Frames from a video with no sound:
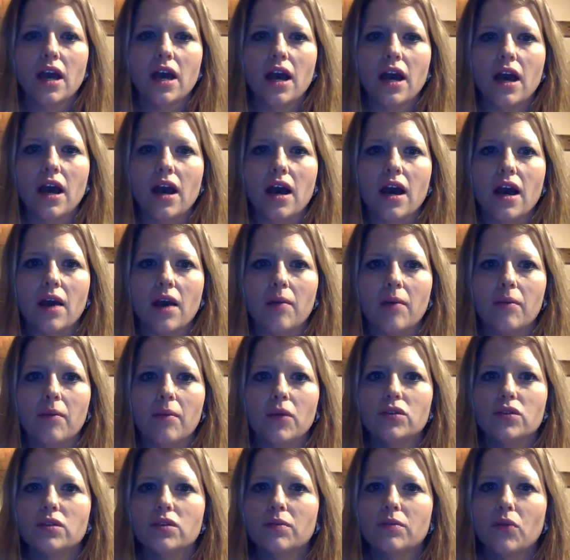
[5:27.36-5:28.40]

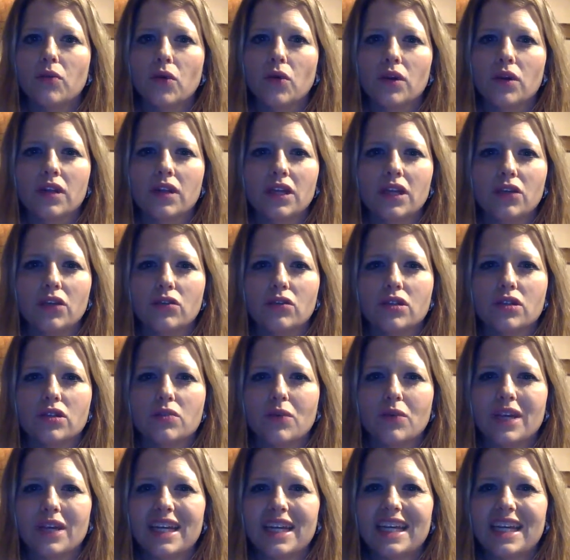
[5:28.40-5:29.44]
Most importantly, you just
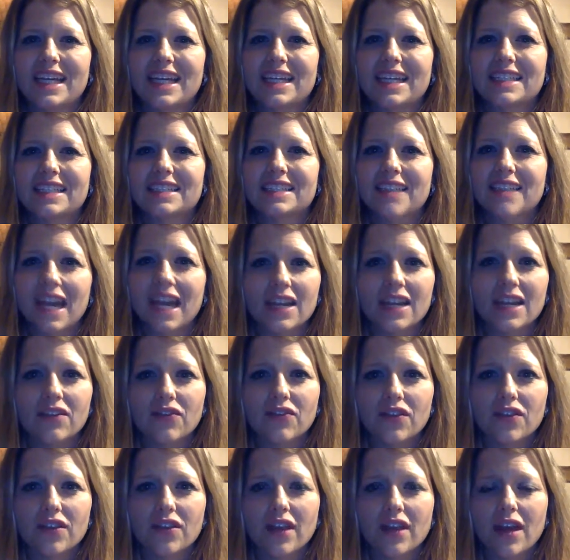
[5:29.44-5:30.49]
want to get excited
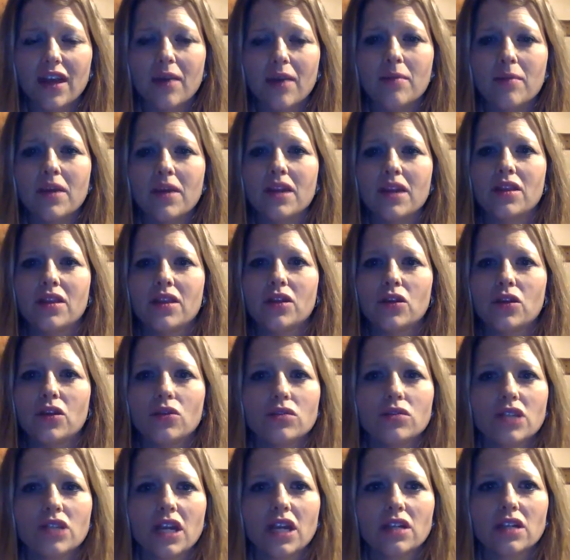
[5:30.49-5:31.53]
for them and the new
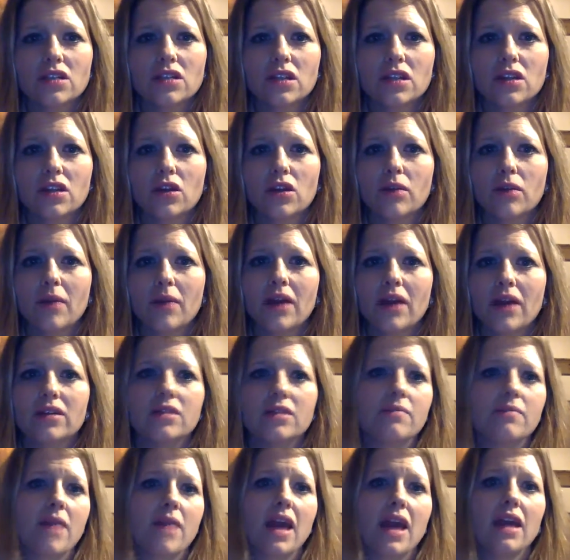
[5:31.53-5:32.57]
change that they're about
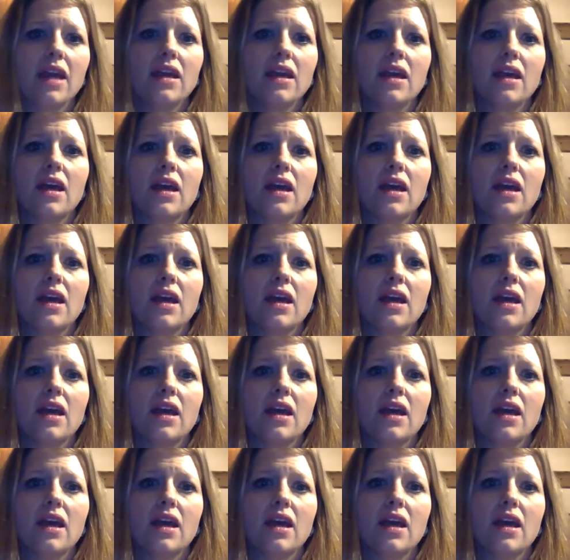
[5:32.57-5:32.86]
to make,